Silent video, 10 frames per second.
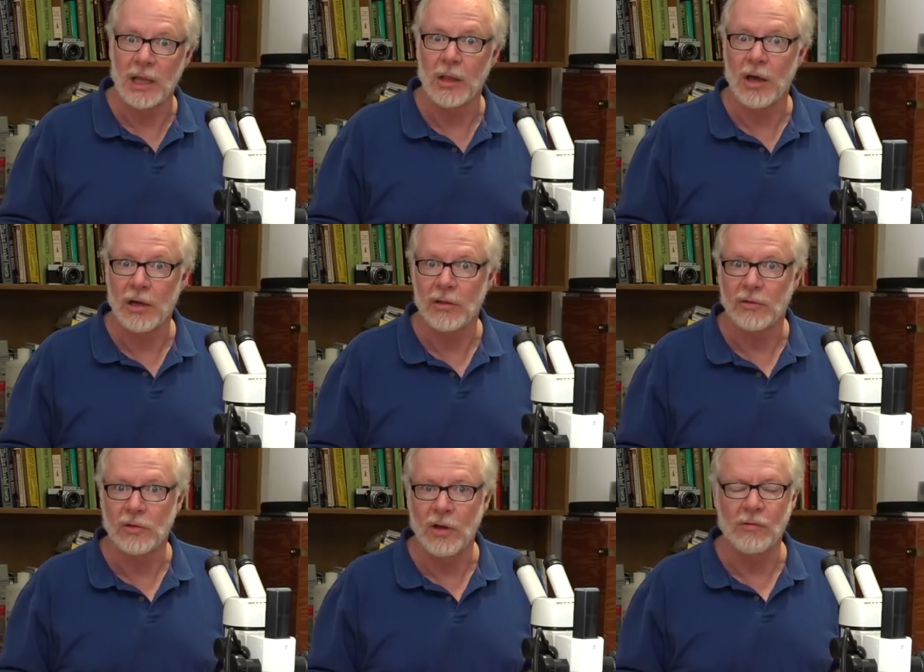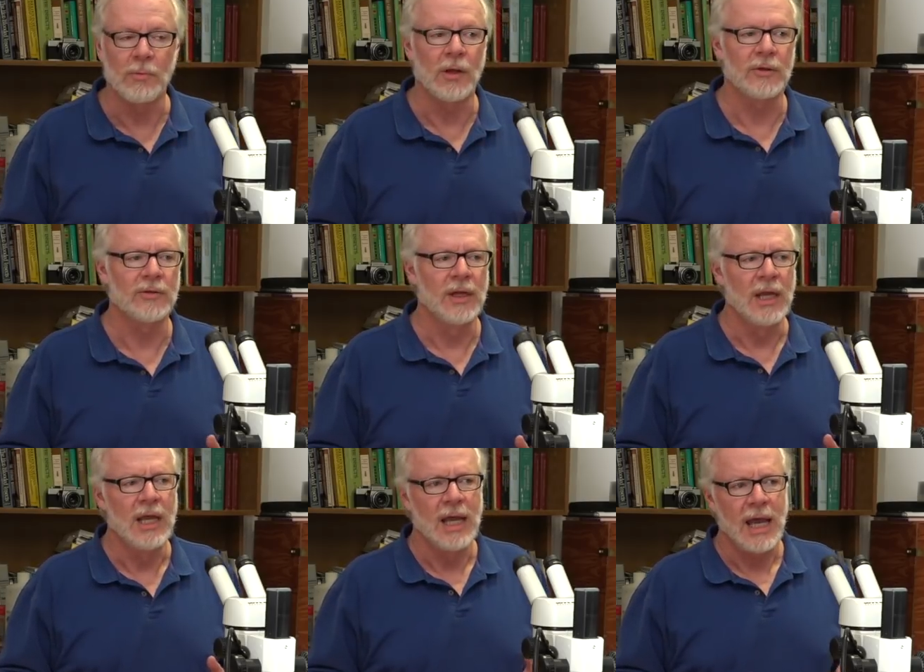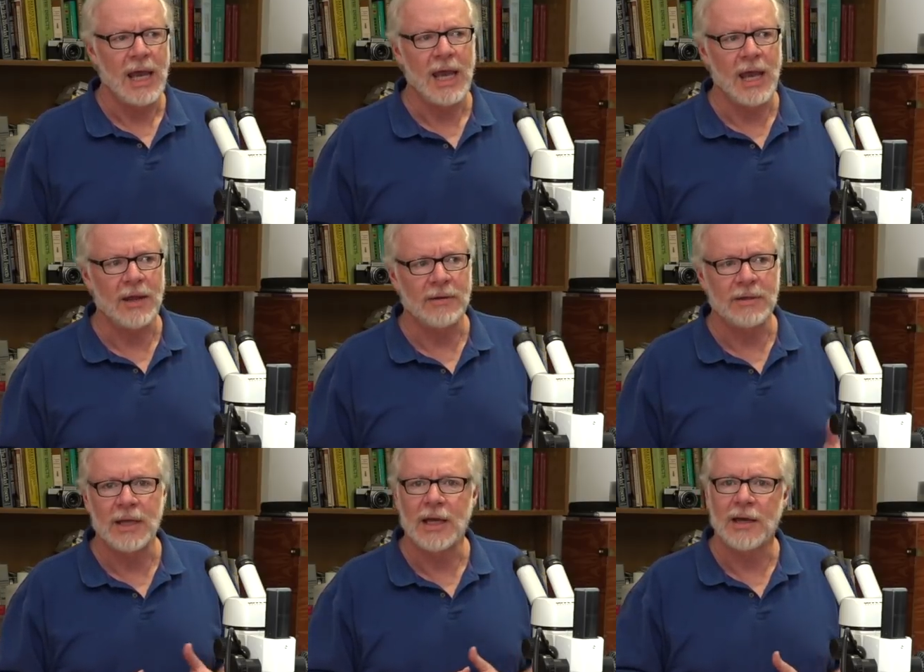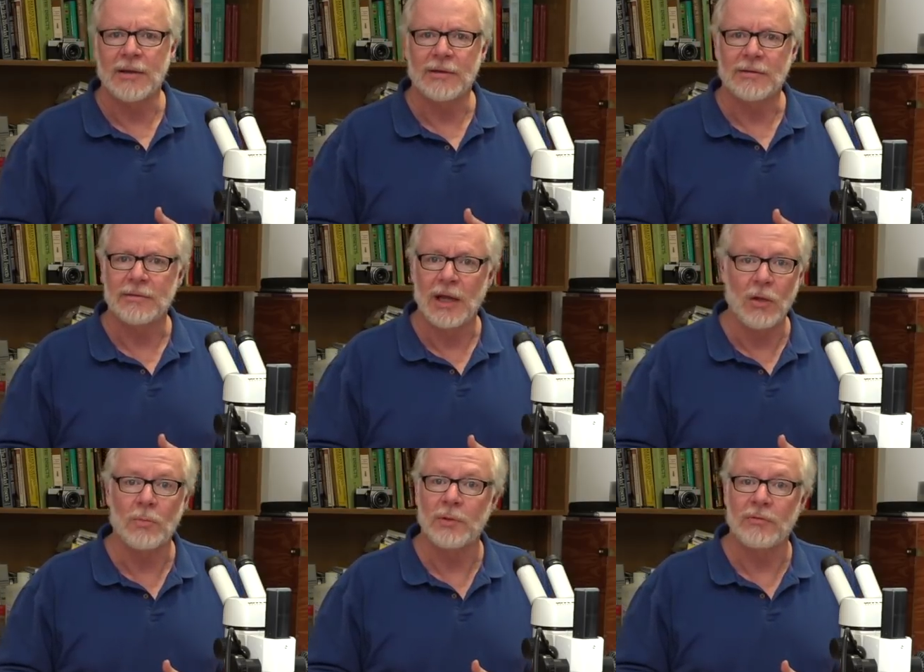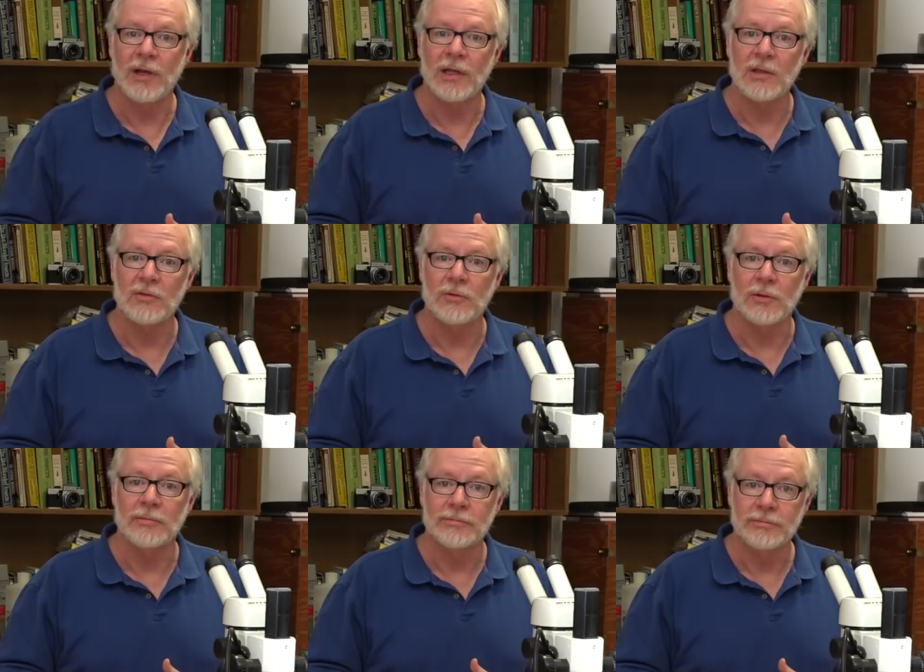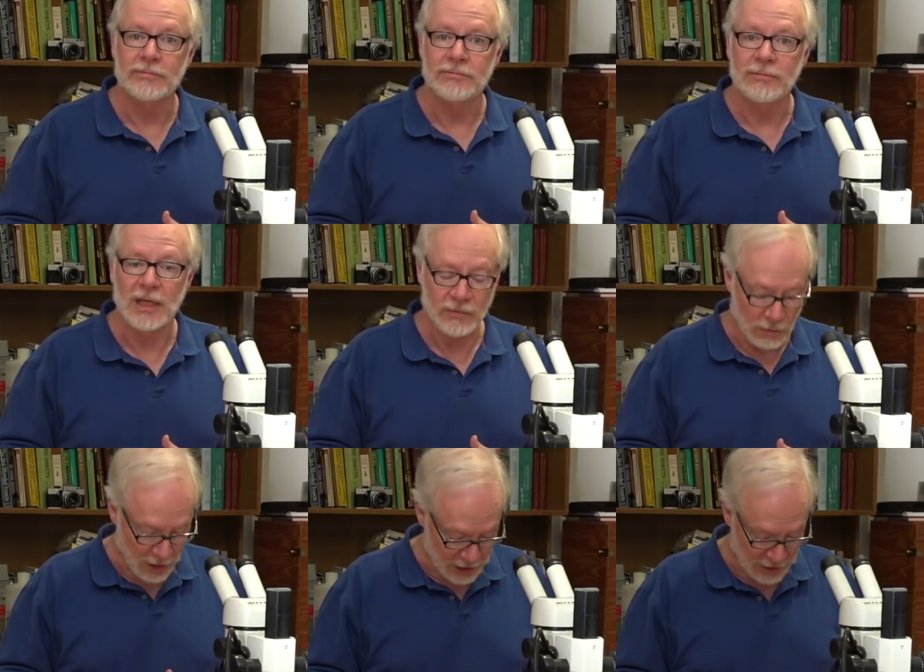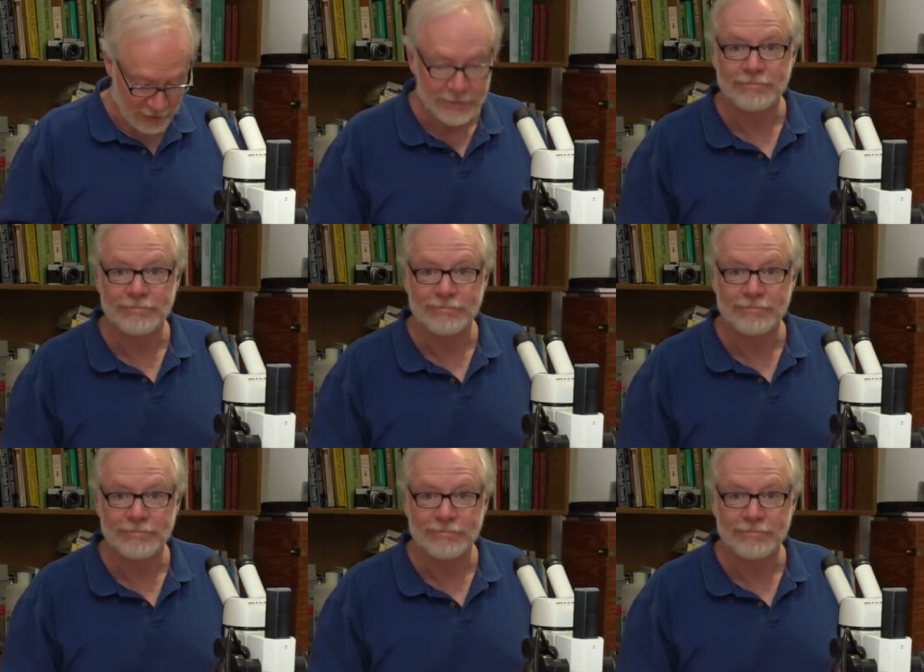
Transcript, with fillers: a lot of those golf balls. And uh, I hope you find it useful. Thanks for watching.